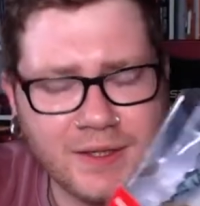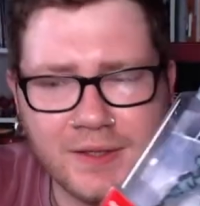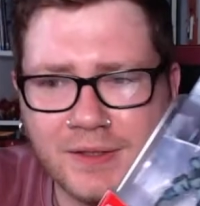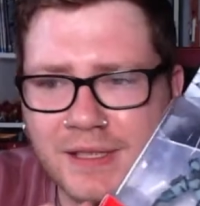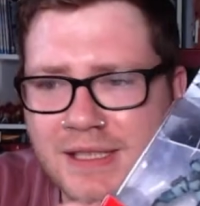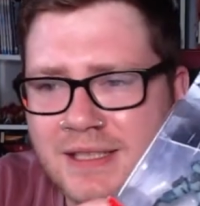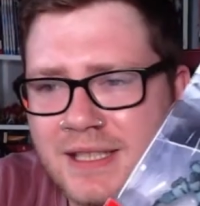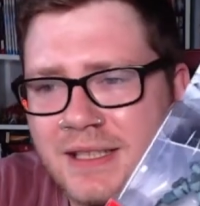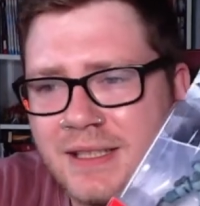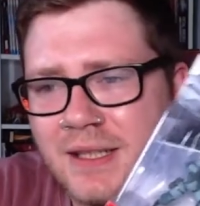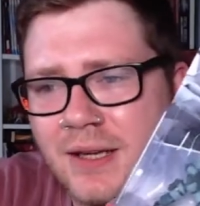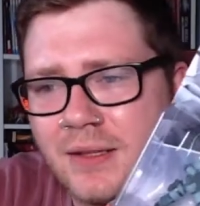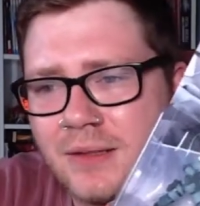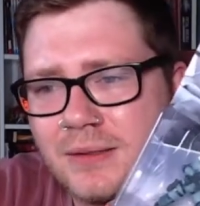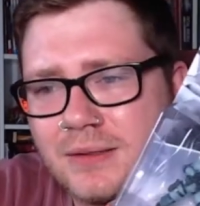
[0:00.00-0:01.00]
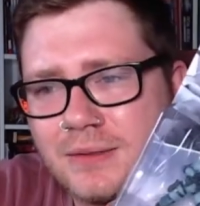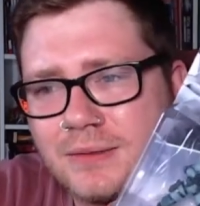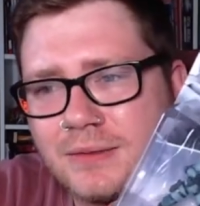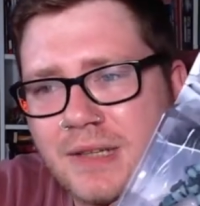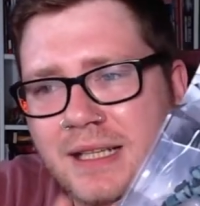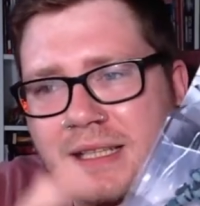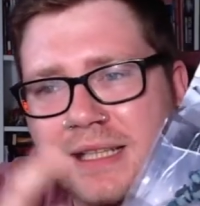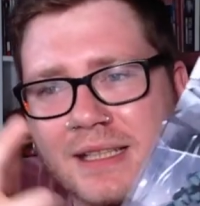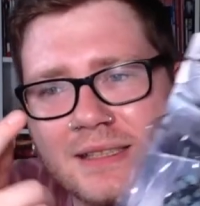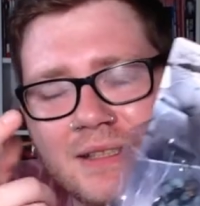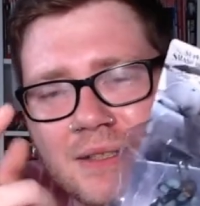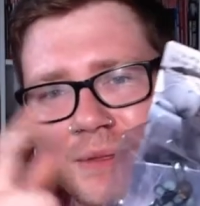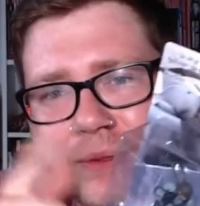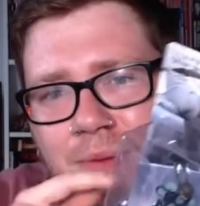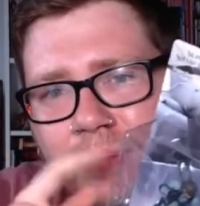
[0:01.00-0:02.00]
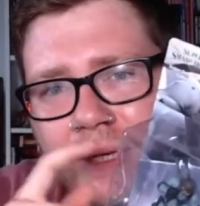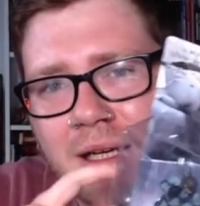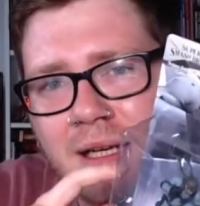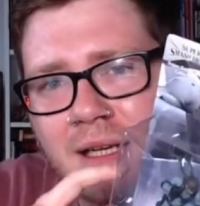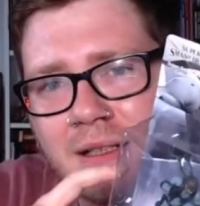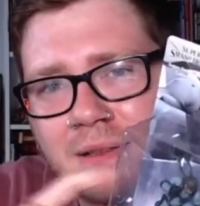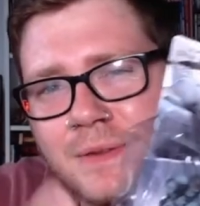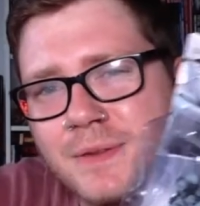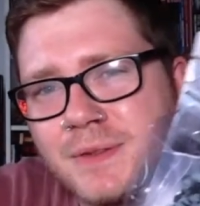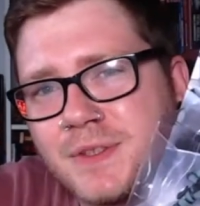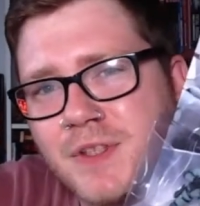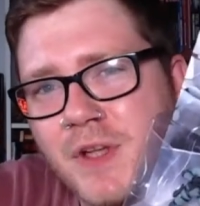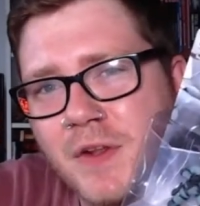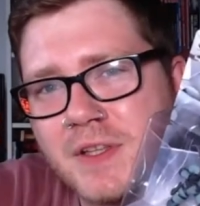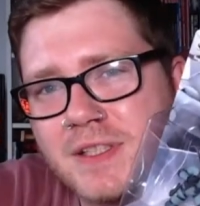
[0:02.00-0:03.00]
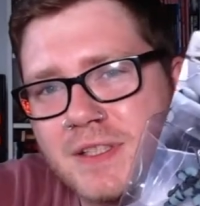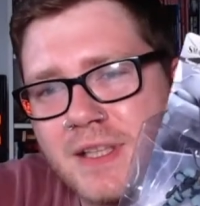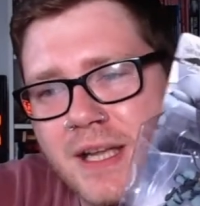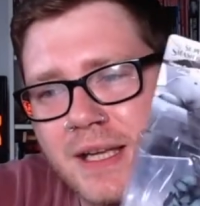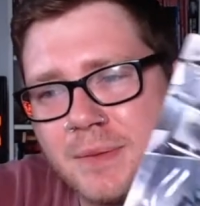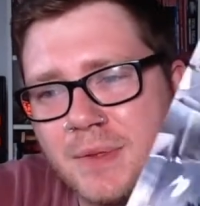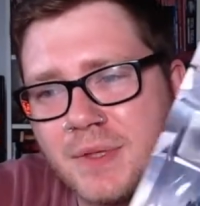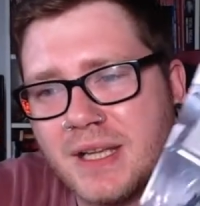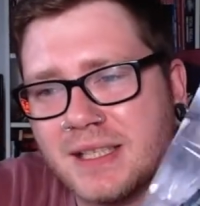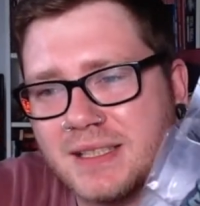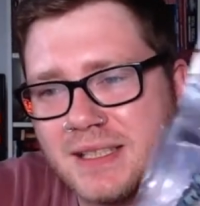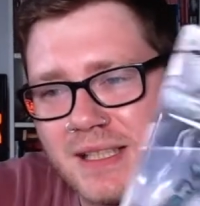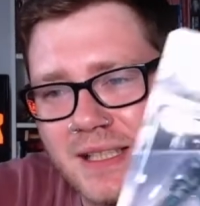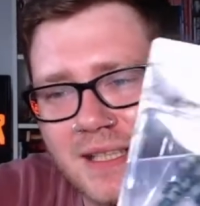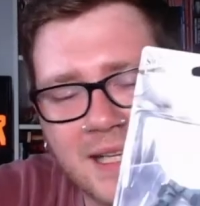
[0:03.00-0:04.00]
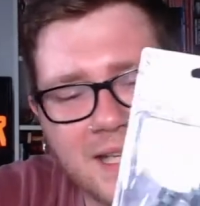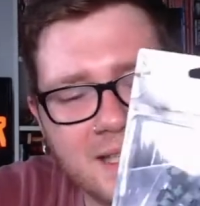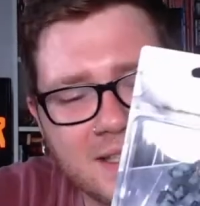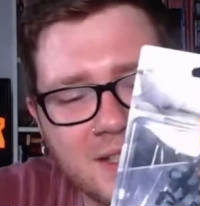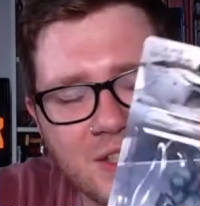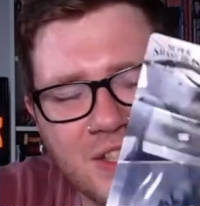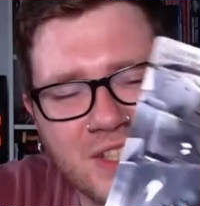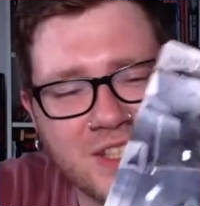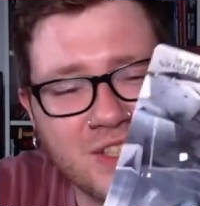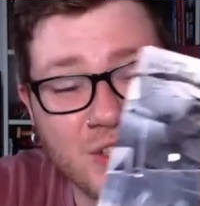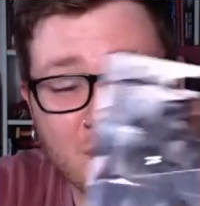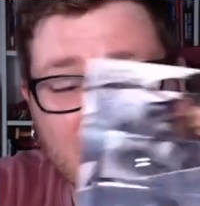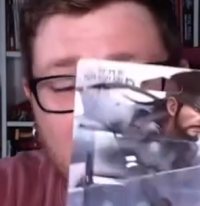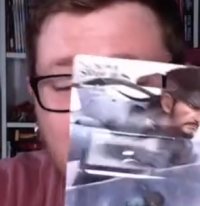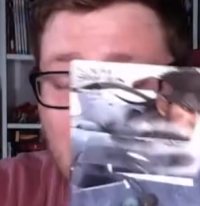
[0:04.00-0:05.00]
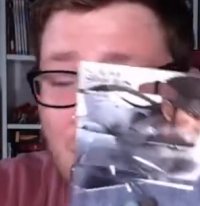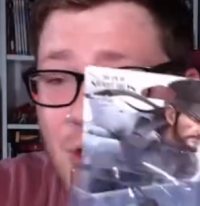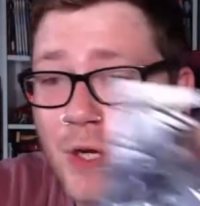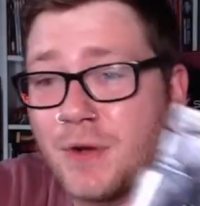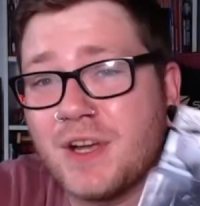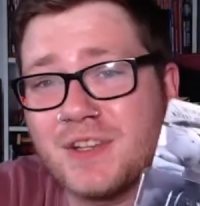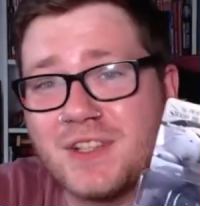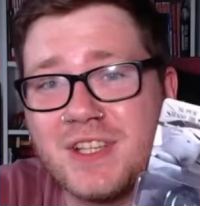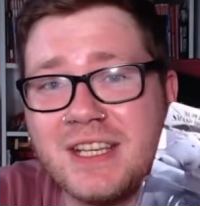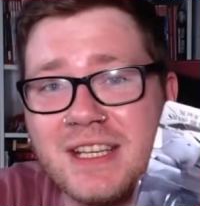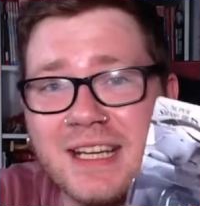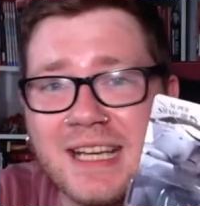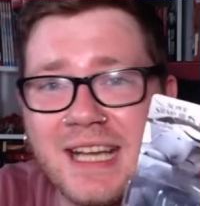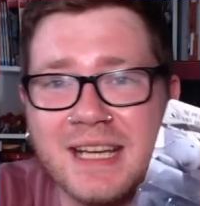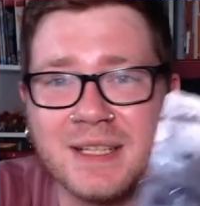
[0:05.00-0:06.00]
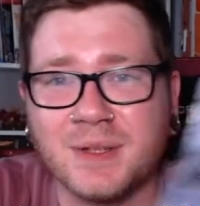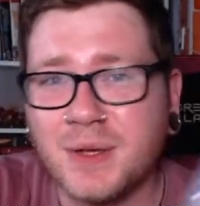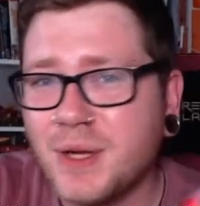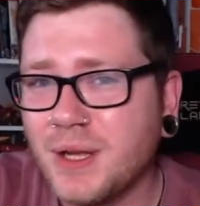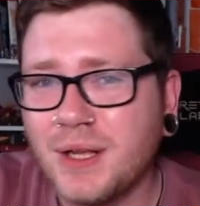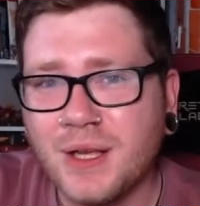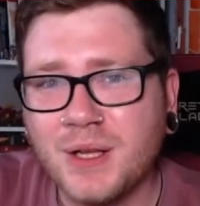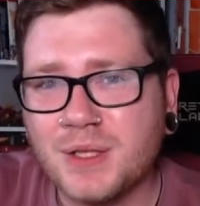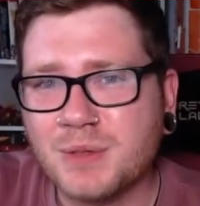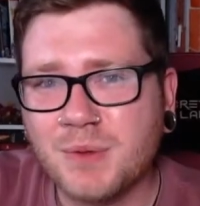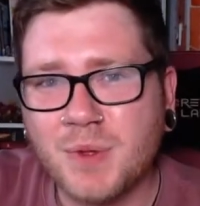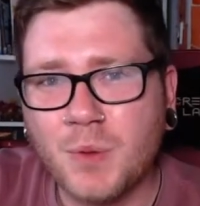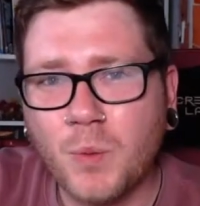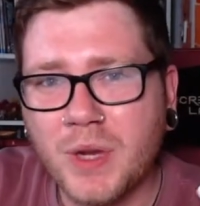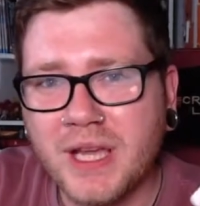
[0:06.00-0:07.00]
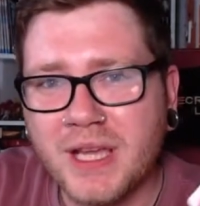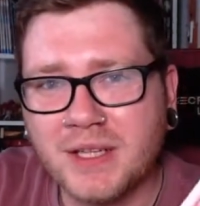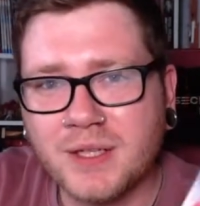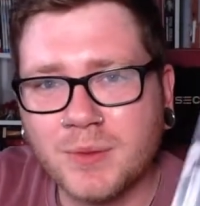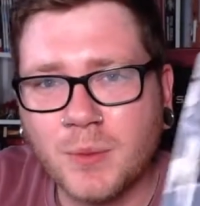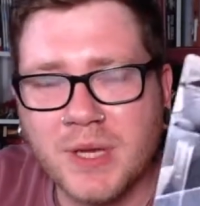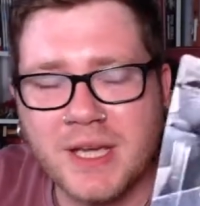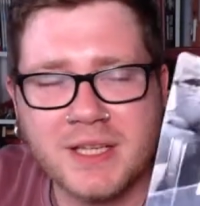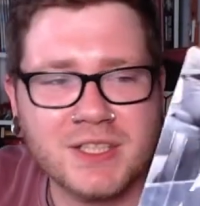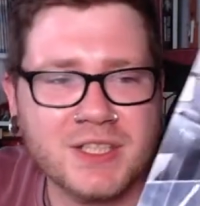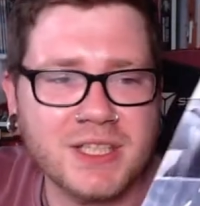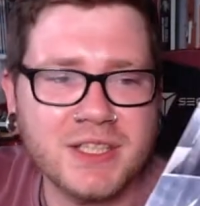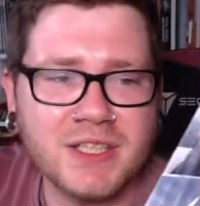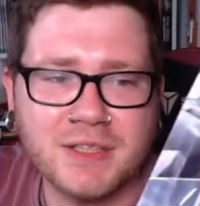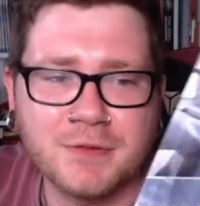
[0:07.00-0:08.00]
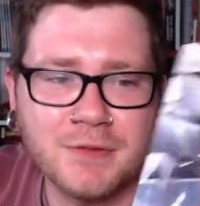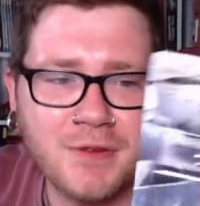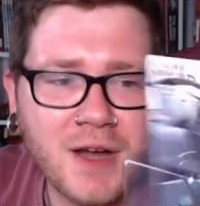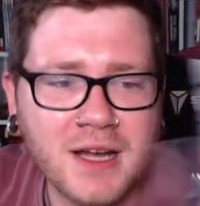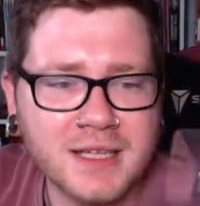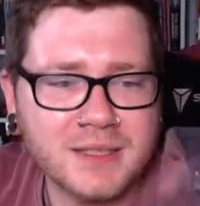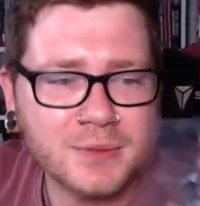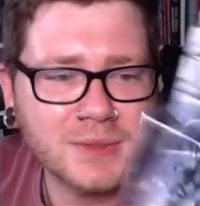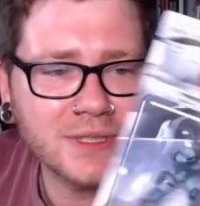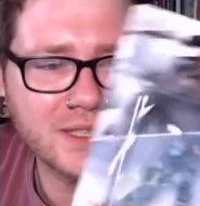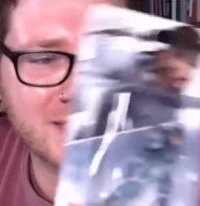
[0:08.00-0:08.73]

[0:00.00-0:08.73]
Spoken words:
Nintendo right next to Solid Snake, but that's I guess just a little curiosity. Again, some of the weirder shit you can find with this